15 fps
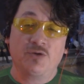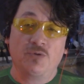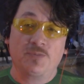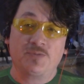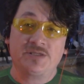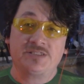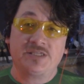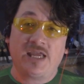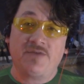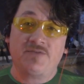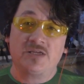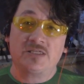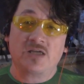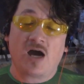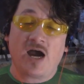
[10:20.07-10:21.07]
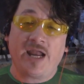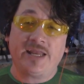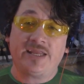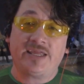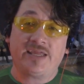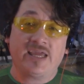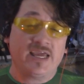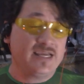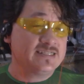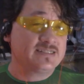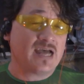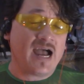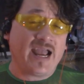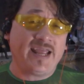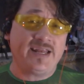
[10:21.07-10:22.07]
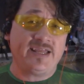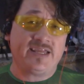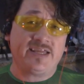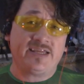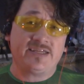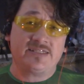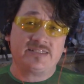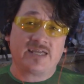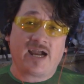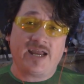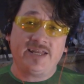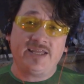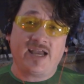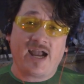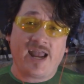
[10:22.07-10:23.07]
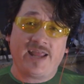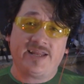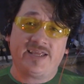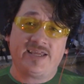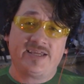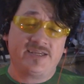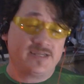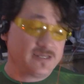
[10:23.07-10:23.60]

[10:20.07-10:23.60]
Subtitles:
Ripley saved his tiny hiney,